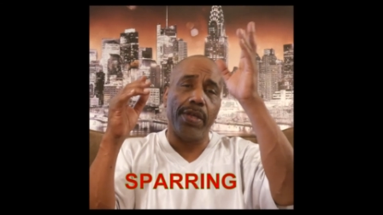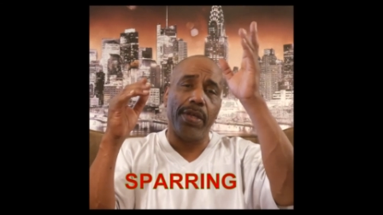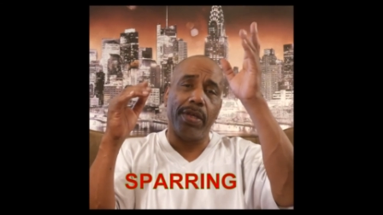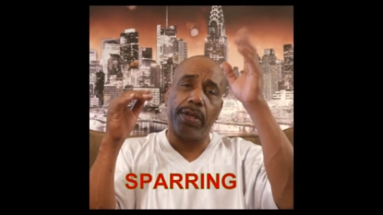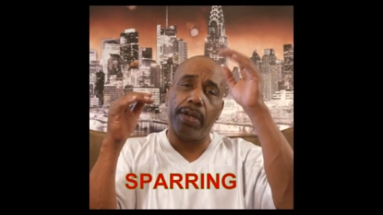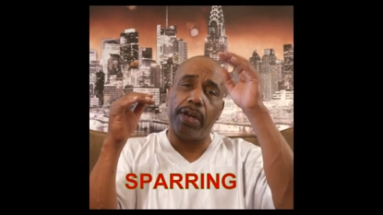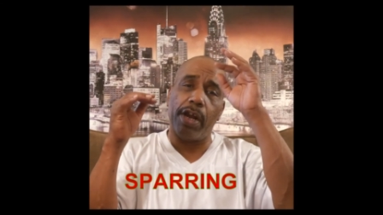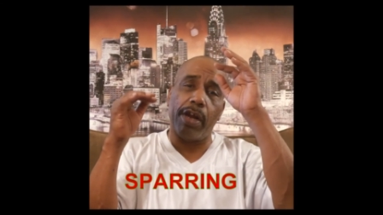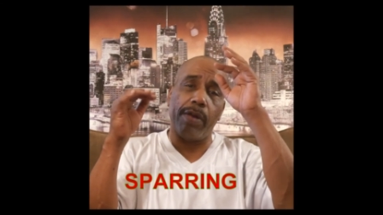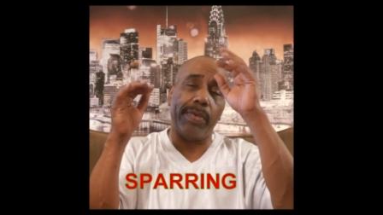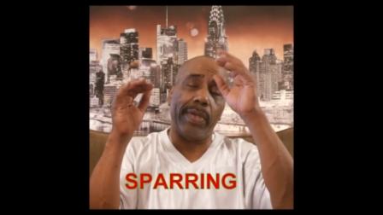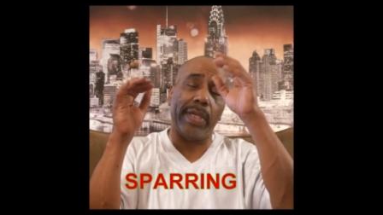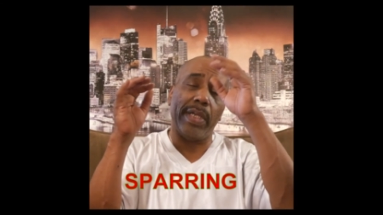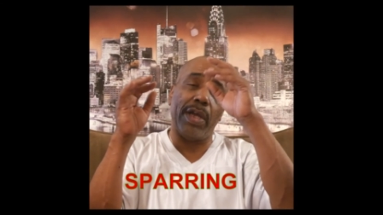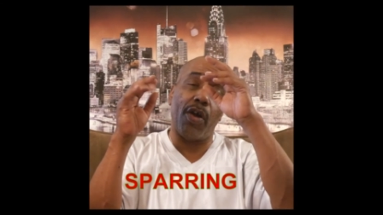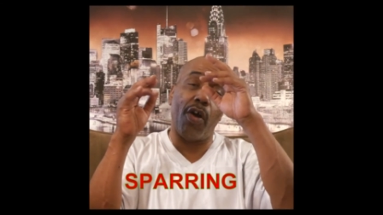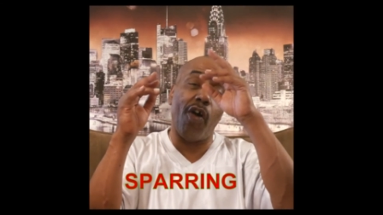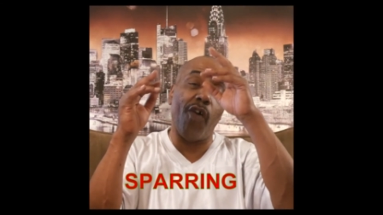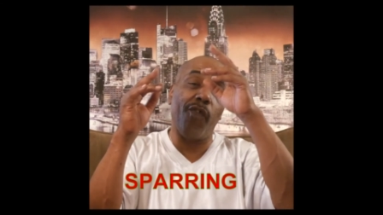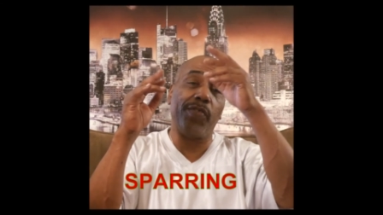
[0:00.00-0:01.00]
you know what I mean?
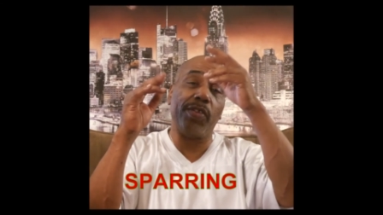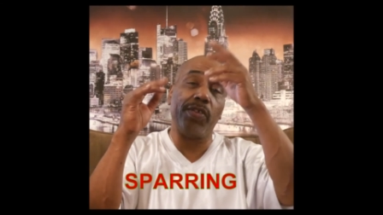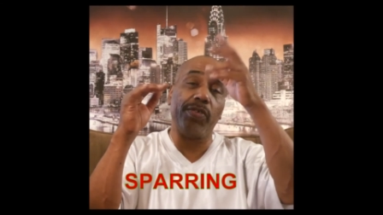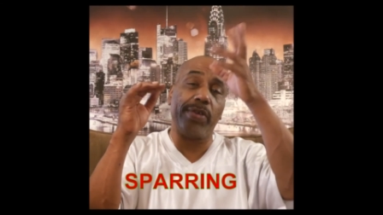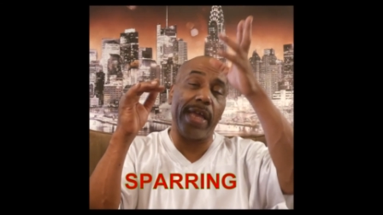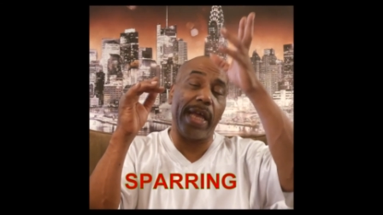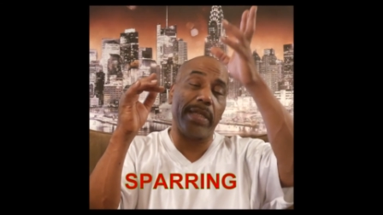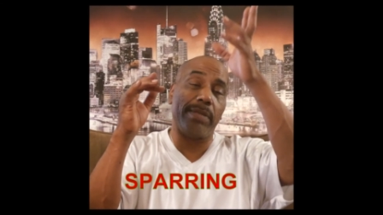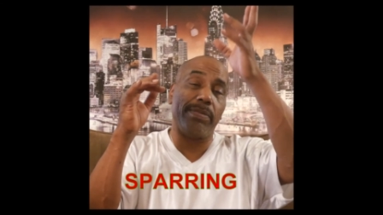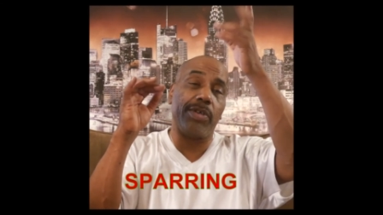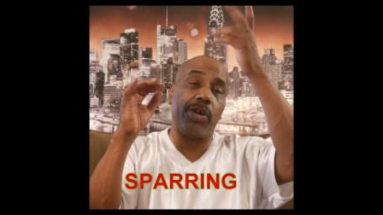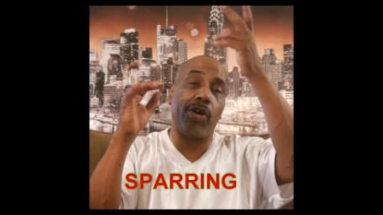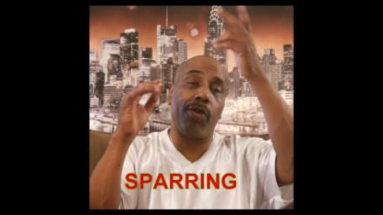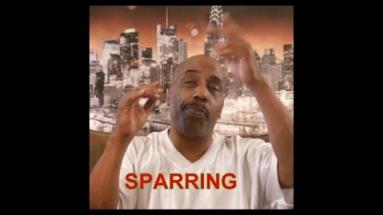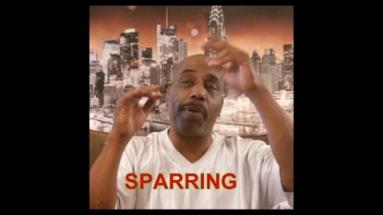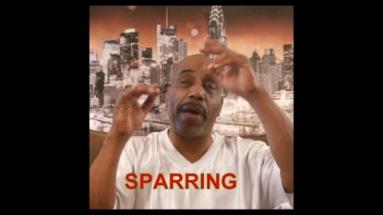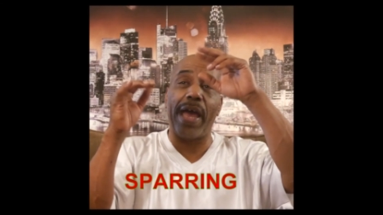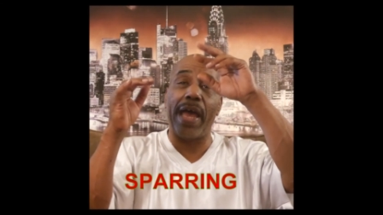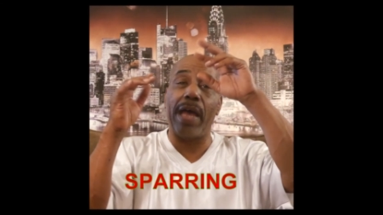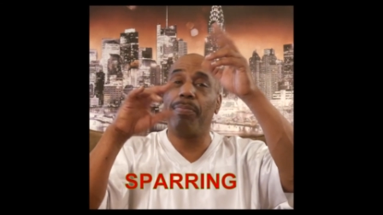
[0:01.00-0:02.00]
Hopefully you catch him go
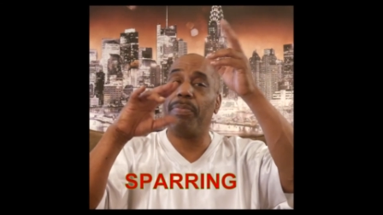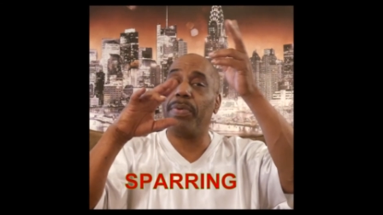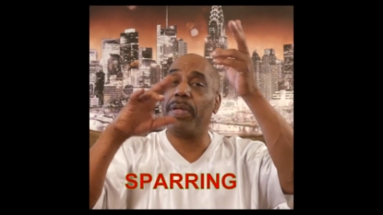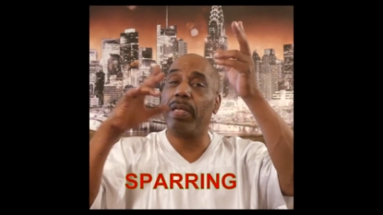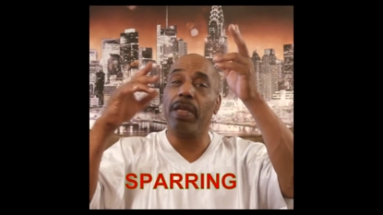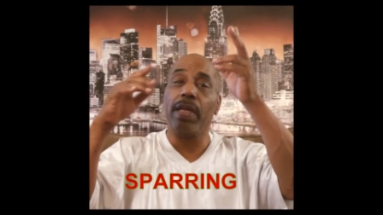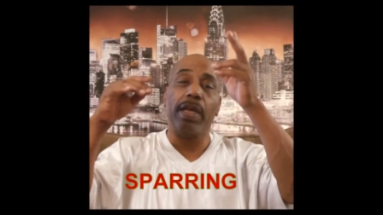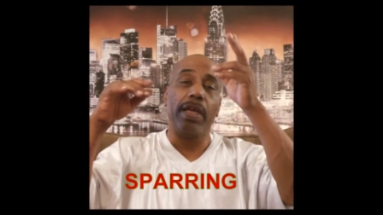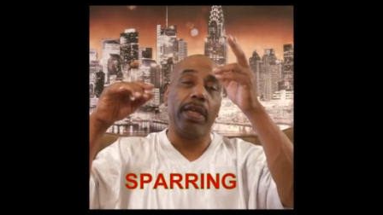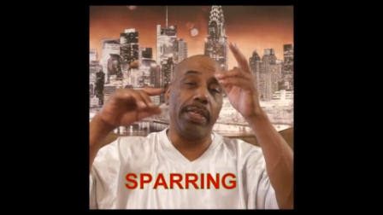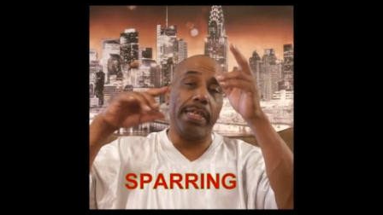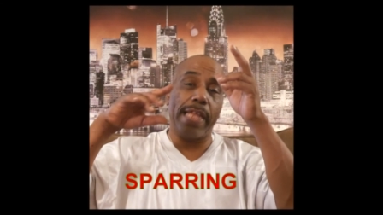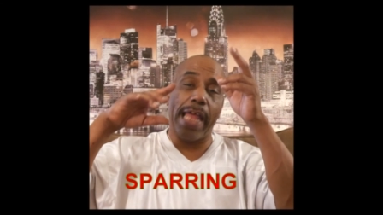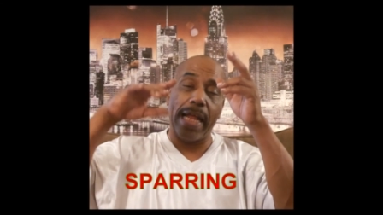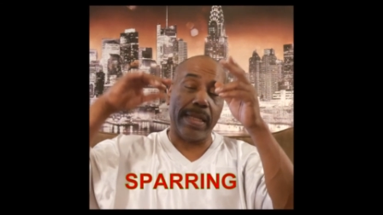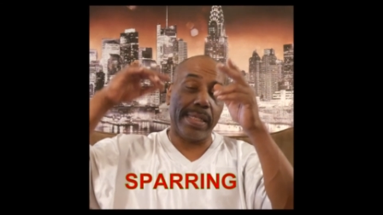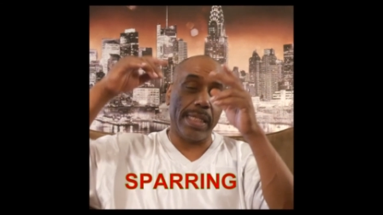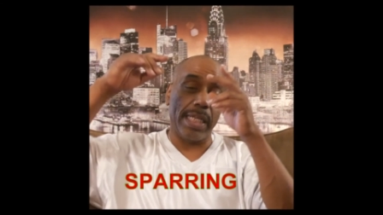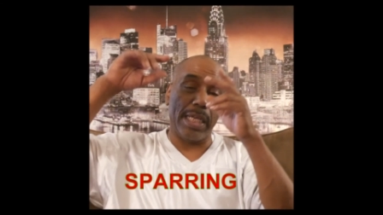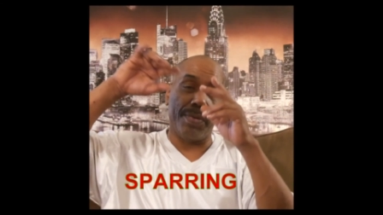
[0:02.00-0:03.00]
past, but
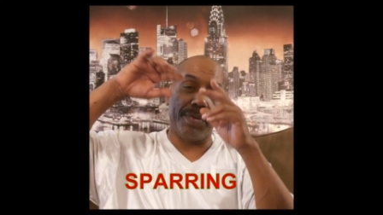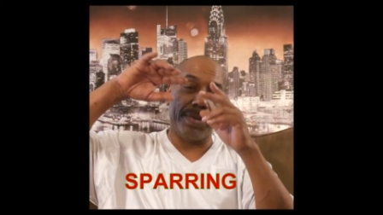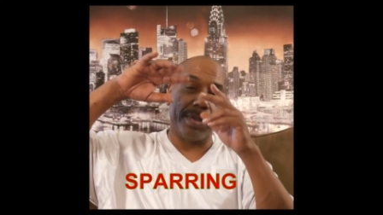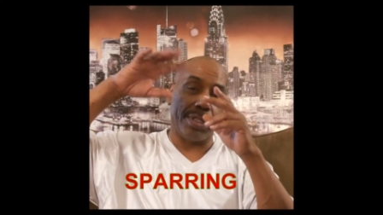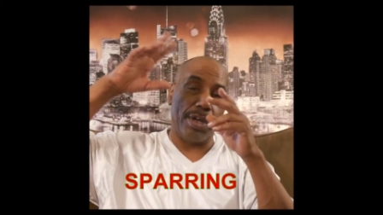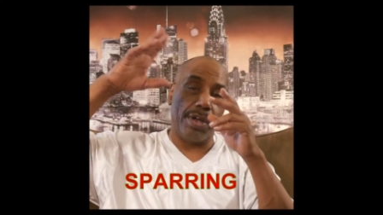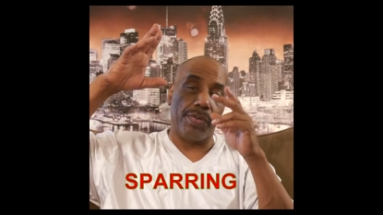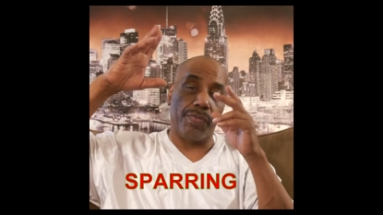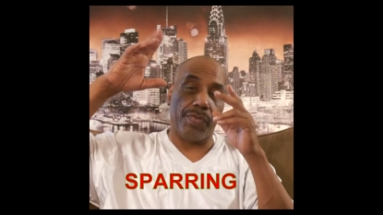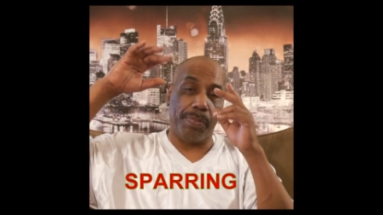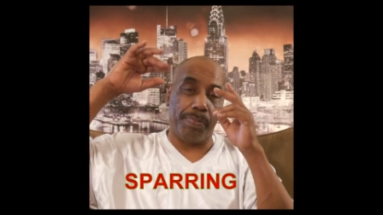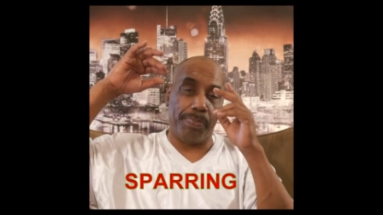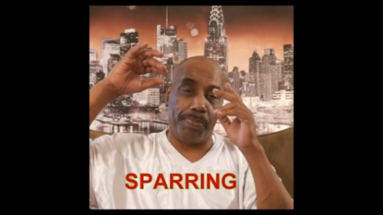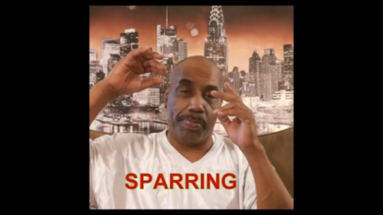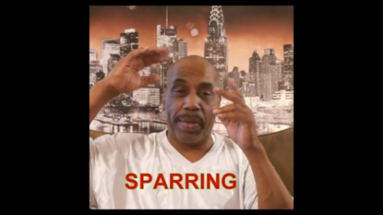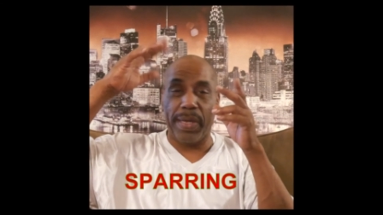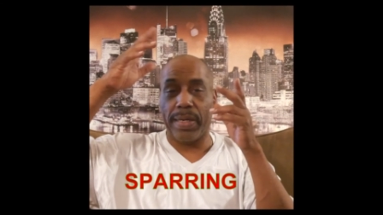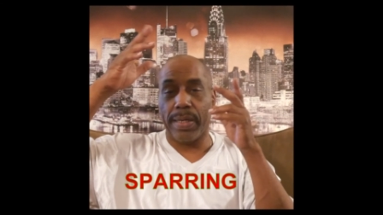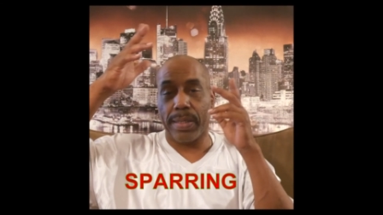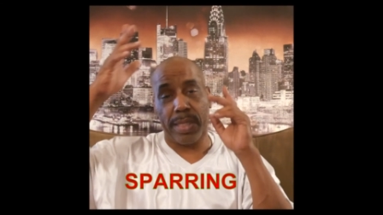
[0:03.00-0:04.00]
that sequence is going to
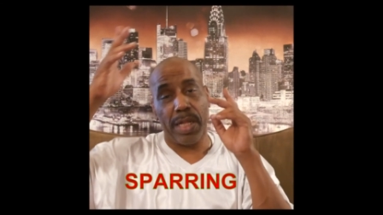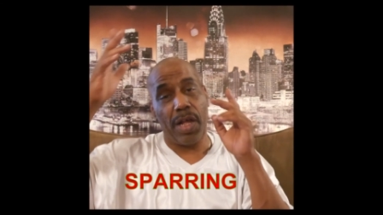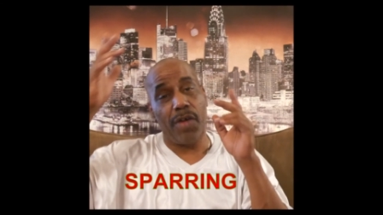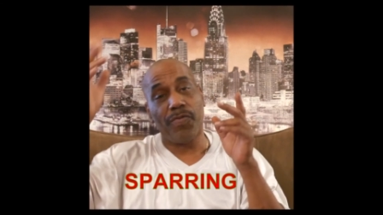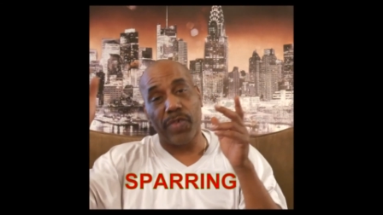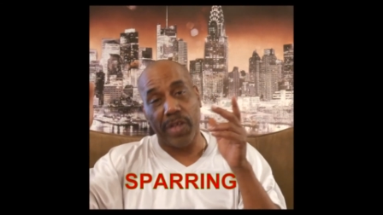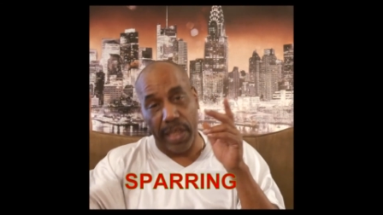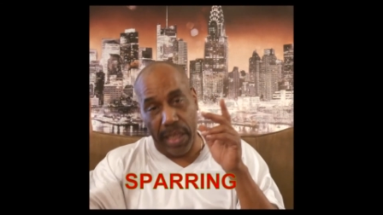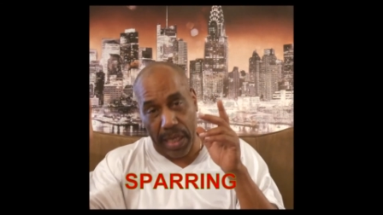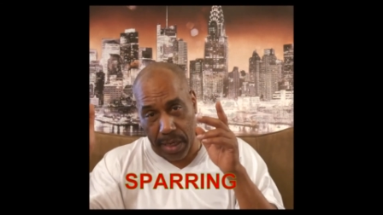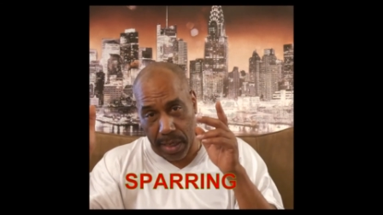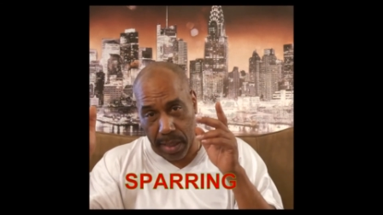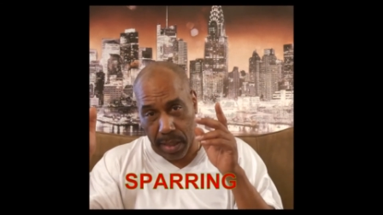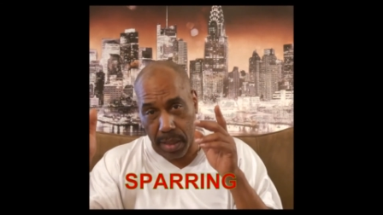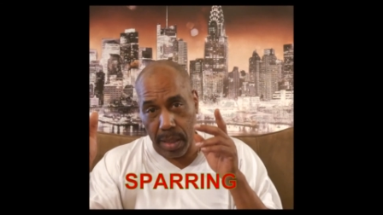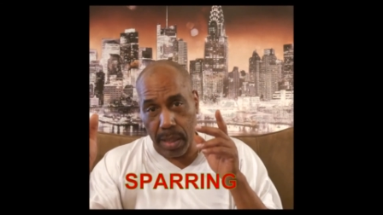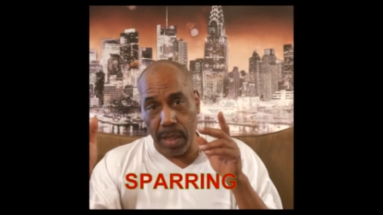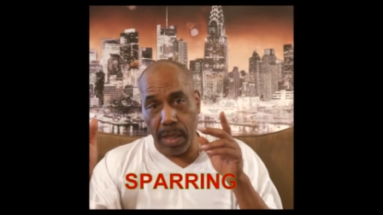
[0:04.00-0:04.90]
repeat itself again.